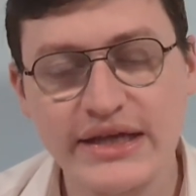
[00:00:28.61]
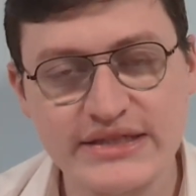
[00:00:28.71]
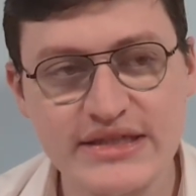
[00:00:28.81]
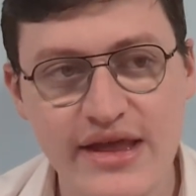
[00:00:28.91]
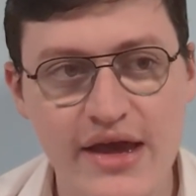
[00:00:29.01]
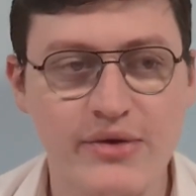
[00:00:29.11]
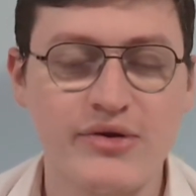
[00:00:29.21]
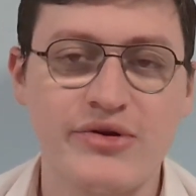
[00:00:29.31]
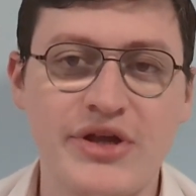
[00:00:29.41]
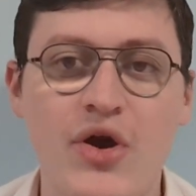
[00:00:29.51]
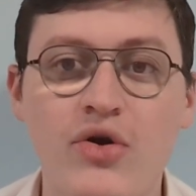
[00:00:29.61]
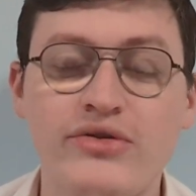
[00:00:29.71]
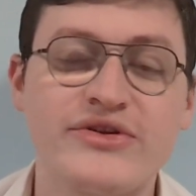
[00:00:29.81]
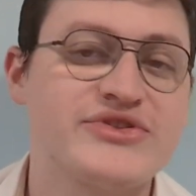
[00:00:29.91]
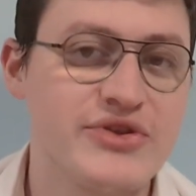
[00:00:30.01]
You see, they were already
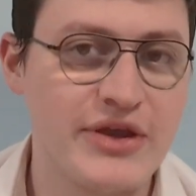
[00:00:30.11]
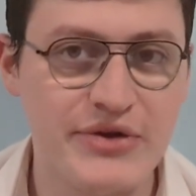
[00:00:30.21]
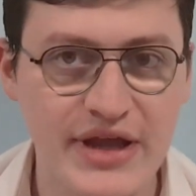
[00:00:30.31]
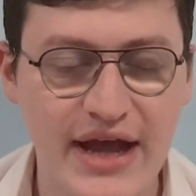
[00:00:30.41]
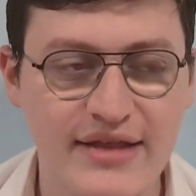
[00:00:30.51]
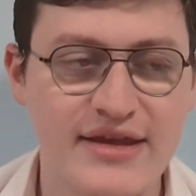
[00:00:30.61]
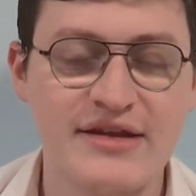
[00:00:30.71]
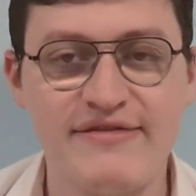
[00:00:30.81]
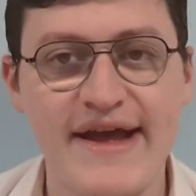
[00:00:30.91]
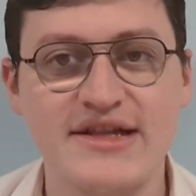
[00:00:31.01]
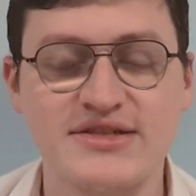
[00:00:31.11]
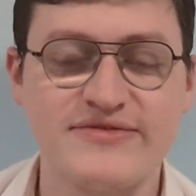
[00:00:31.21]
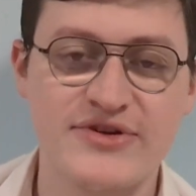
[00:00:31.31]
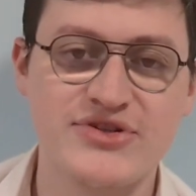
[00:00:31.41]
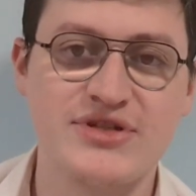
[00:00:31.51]
older, so they already got the advanced
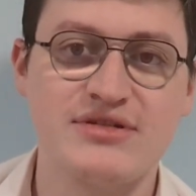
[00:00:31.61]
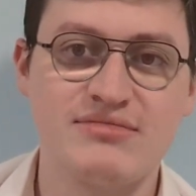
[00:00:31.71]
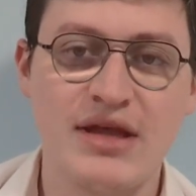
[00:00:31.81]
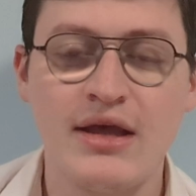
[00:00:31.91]
version.